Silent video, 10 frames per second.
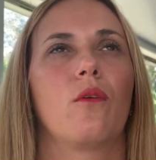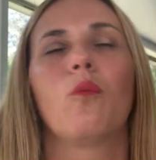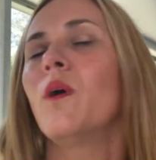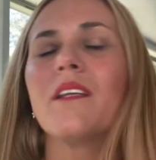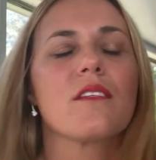
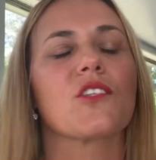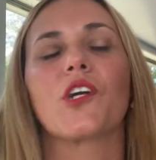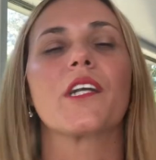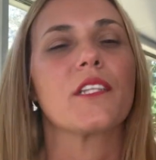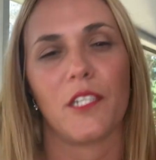what is this
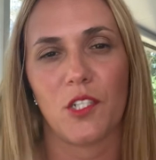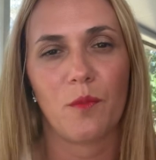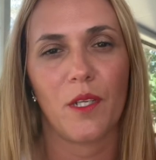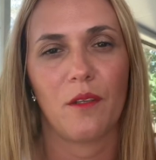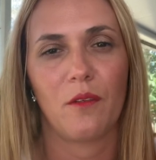trying to teach
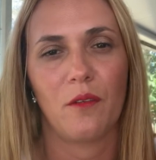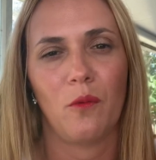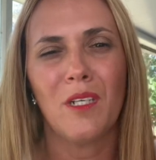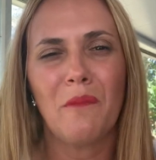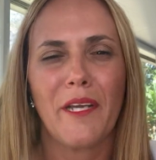me?
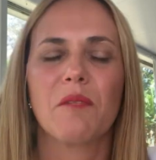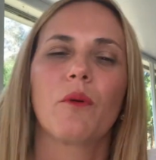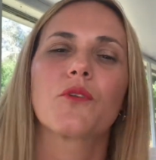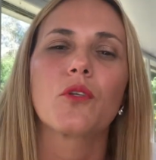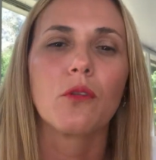What am I supposed